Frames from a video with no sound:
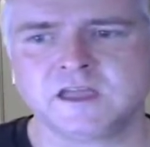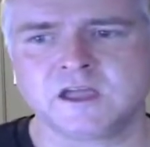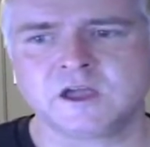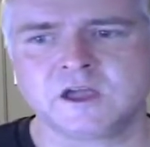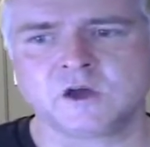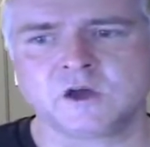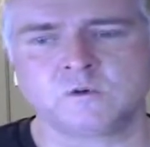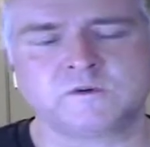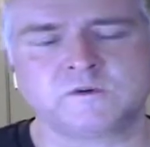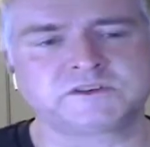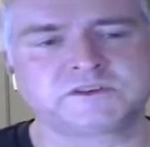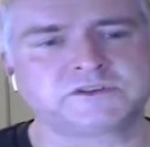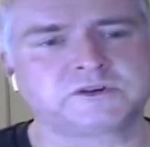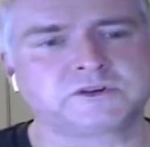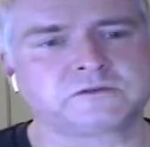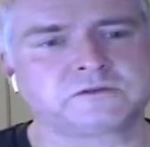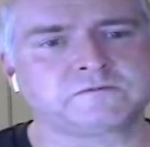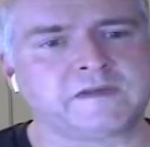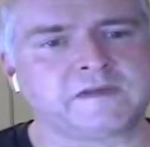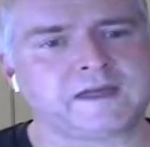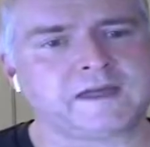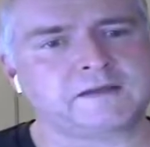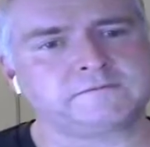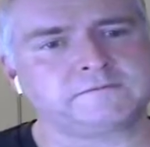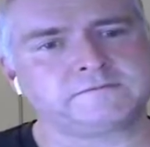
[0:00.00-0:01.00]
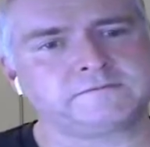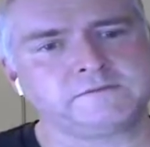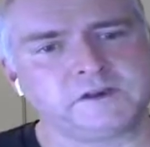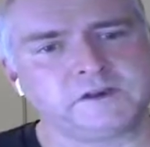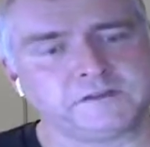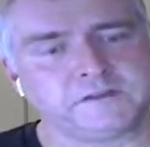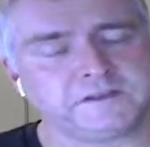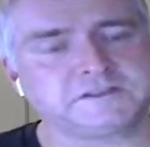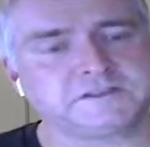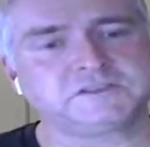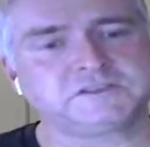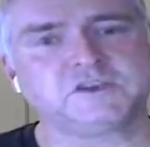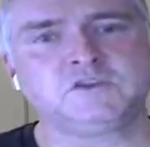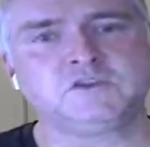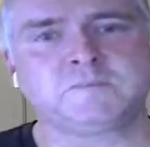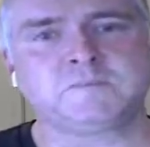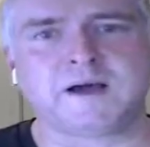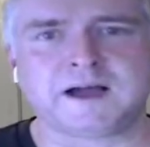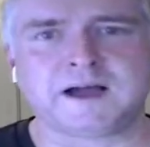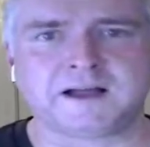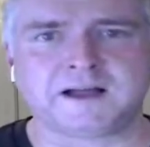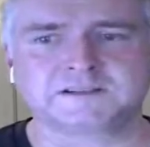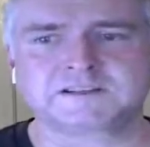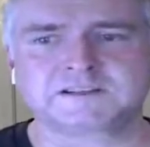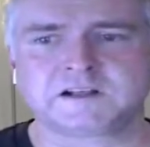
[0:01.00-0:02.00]
we sort of have, these two
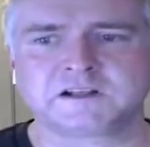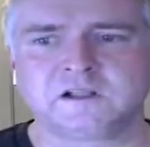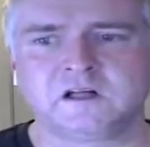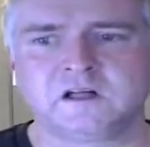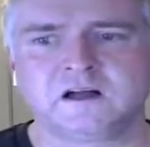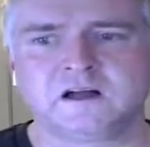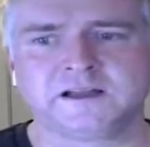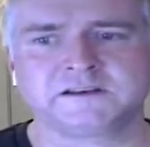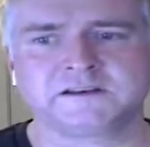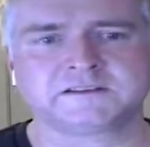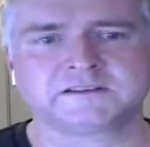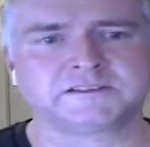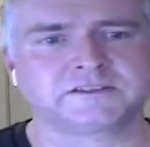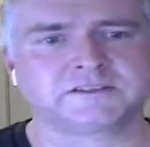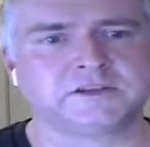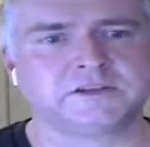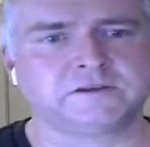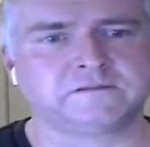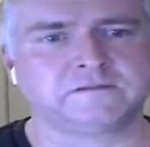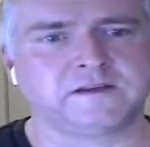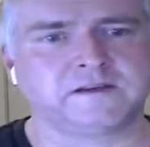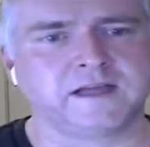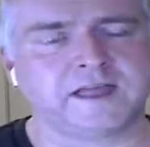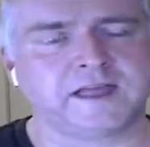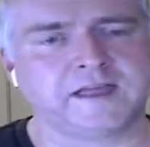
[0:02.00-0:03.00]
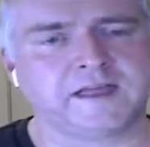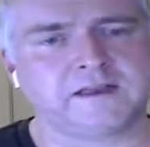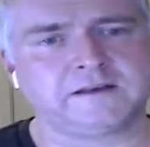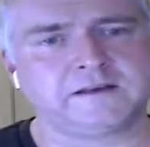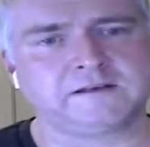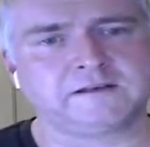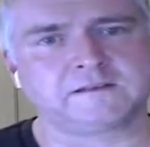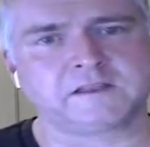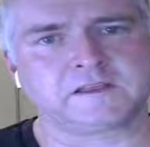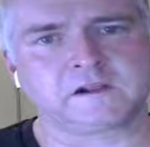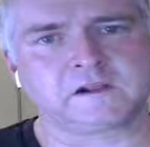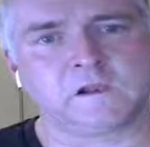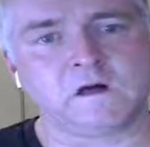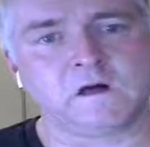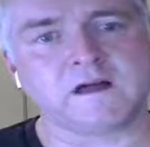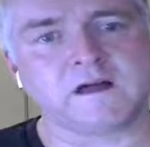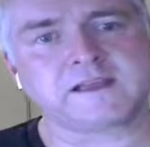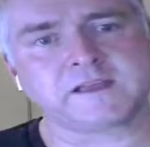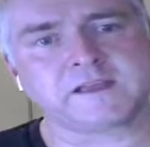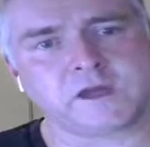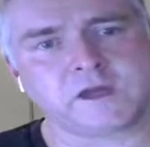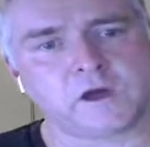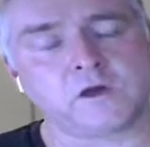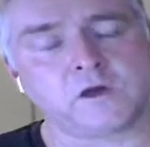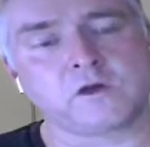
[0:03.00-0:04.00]
parts, a client and a server, and the
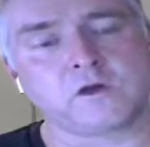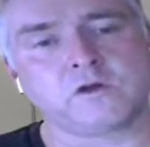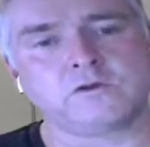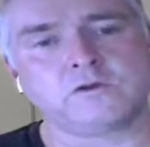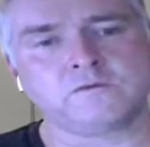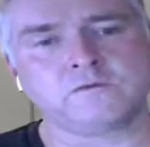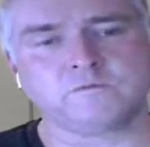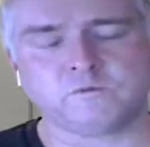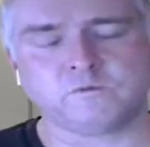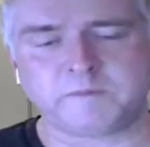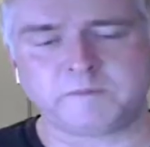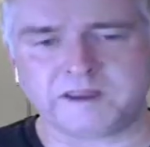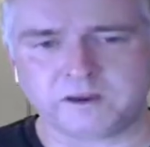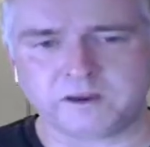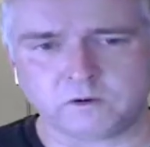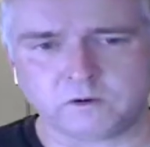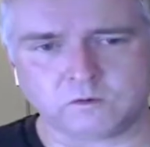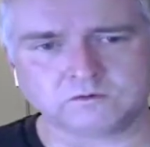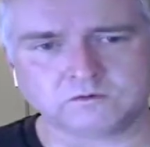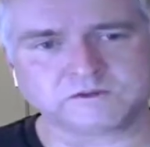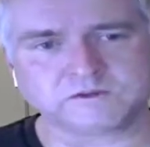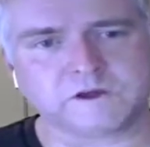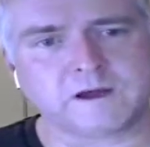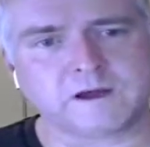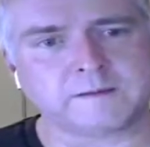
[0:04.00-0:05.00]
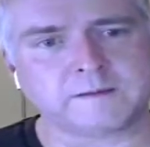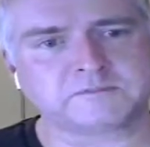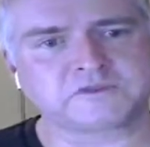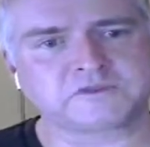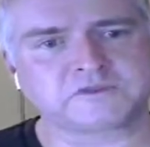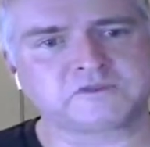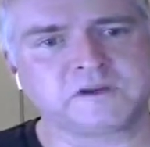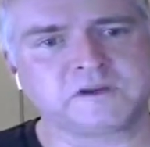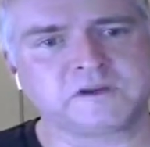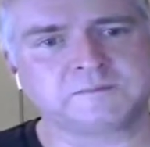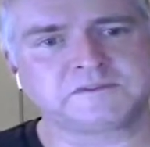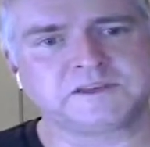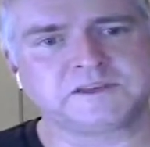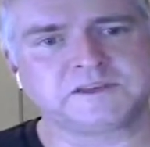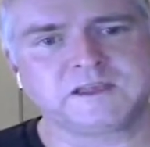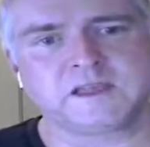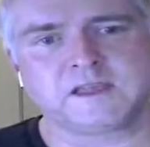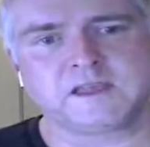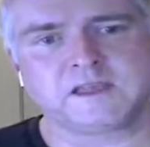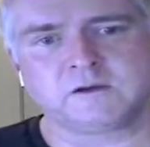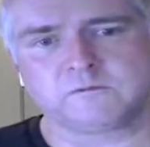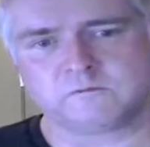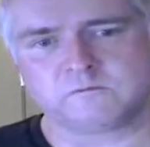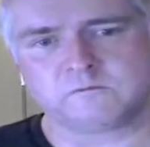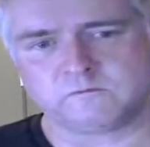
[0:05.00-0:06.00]
client code will be all TypeScript,
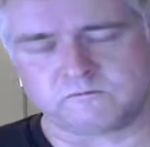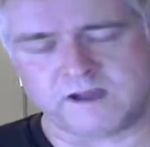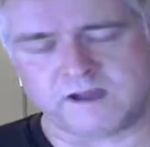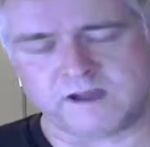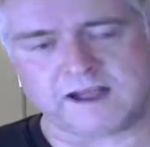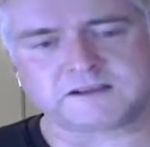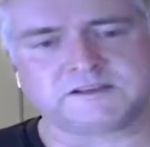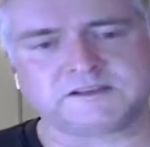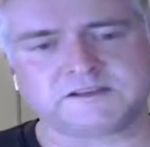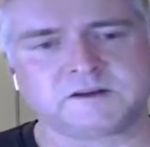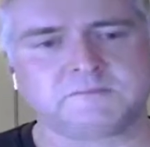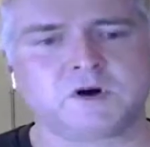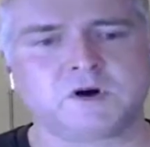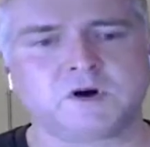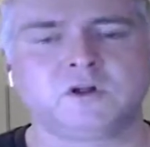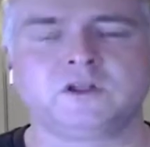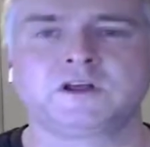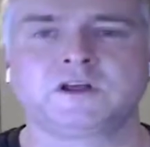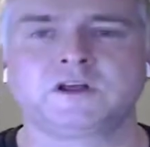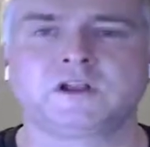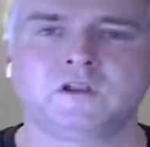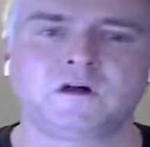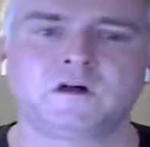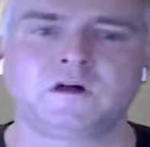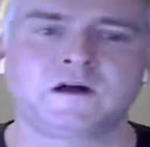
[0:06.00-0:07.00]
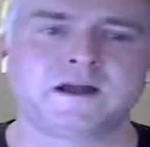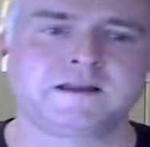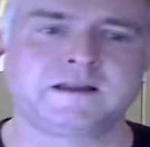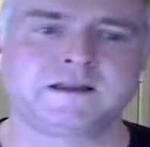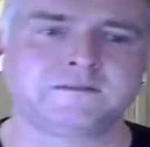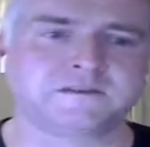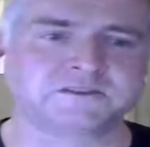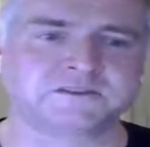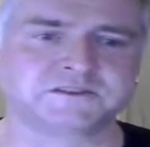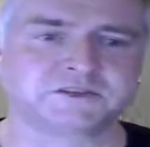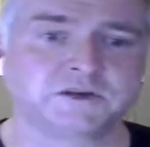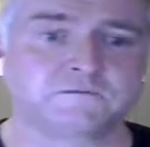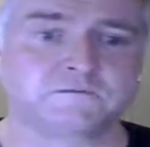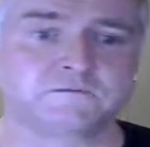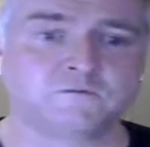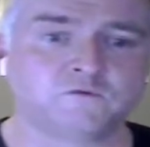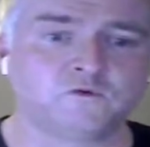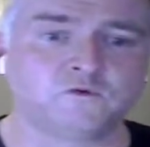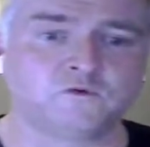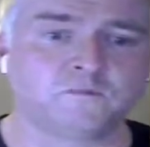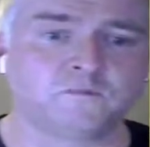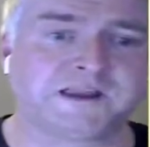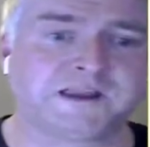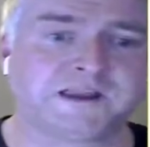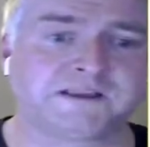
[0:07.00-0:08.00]
with React and Apollo client. The server
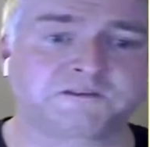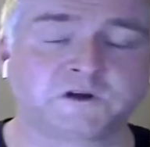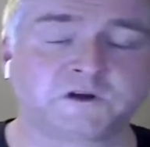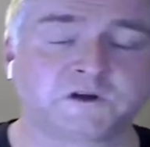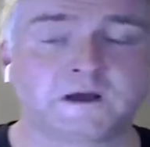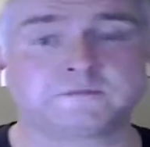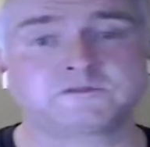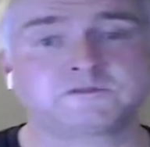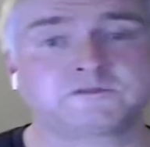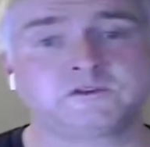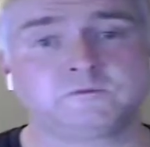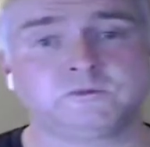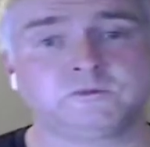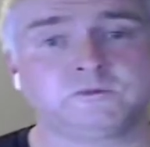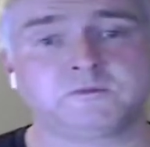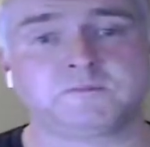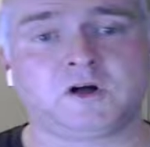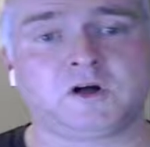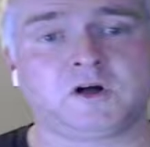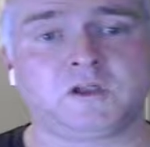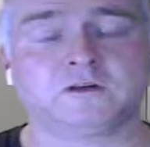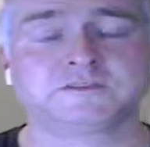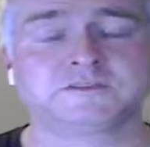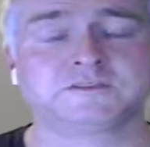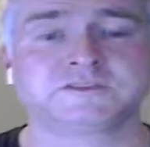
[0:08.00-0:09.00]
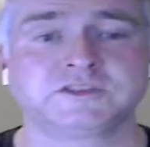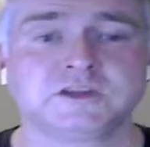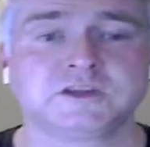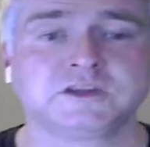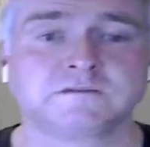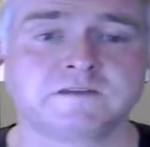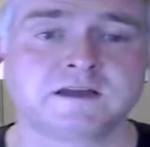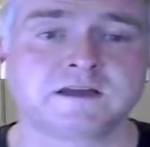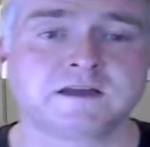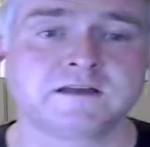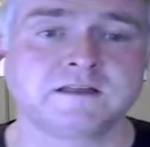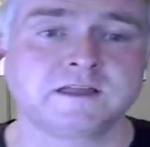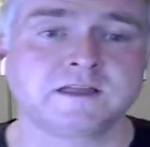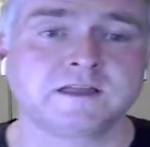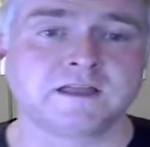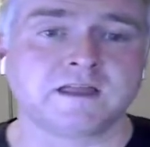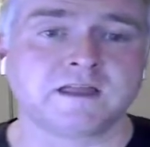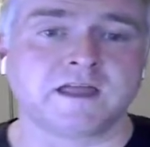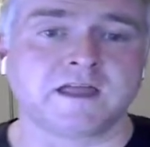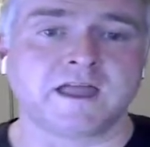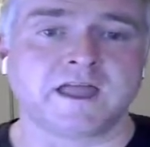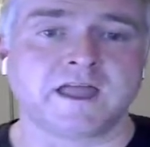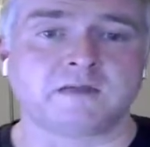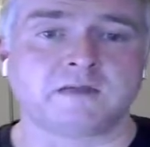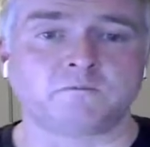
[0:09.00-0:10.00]
will be TypeScript with Apollo server,
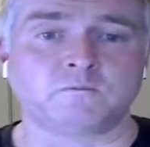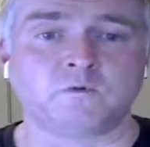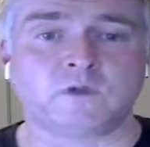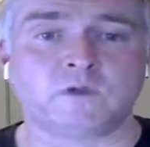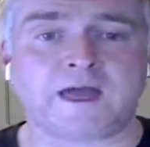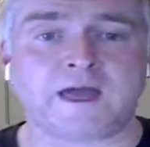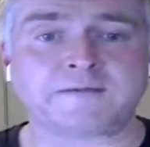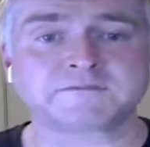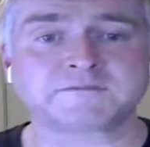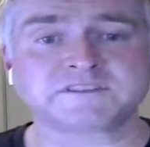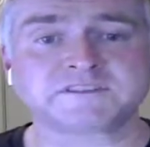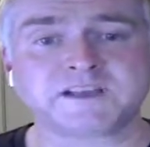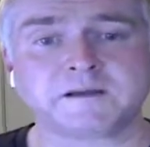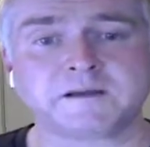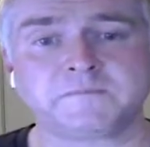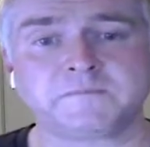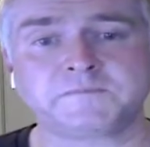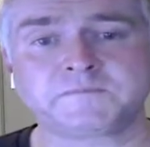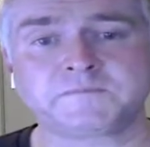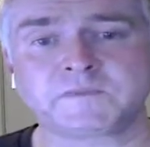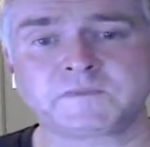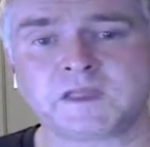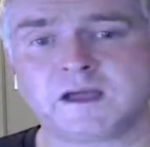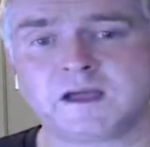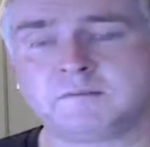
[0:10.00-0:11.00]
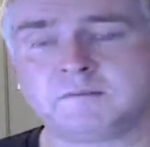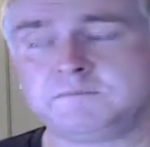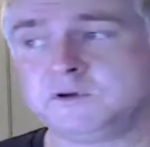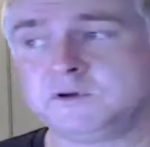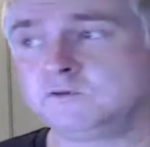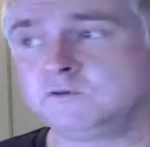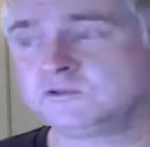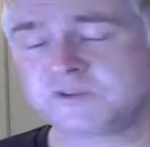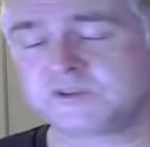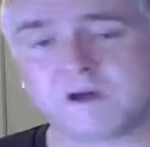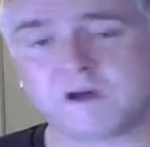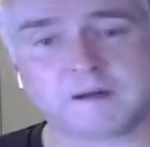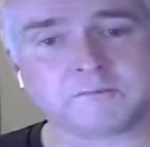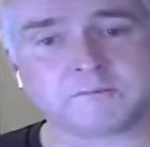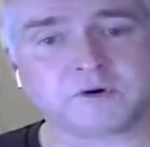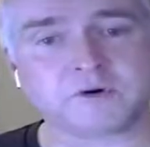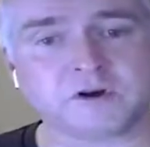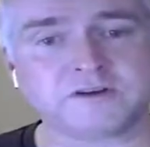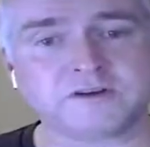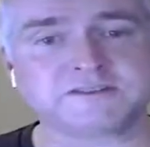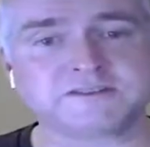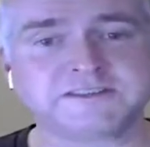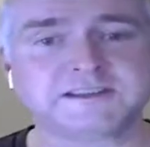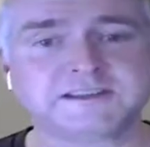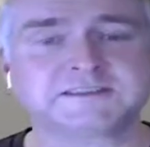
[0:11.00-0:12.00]
and we'll have some build time
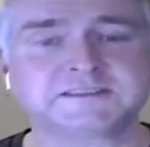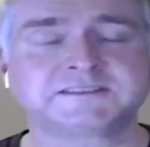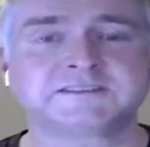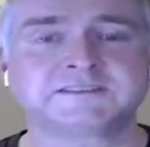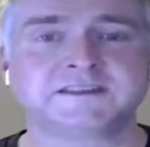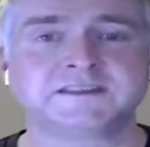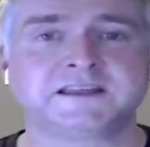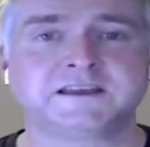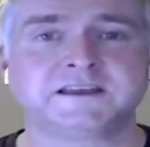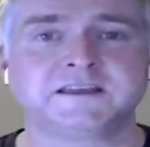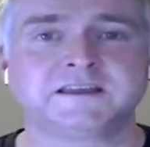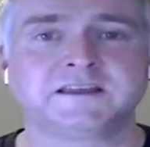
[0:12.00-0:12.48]
process that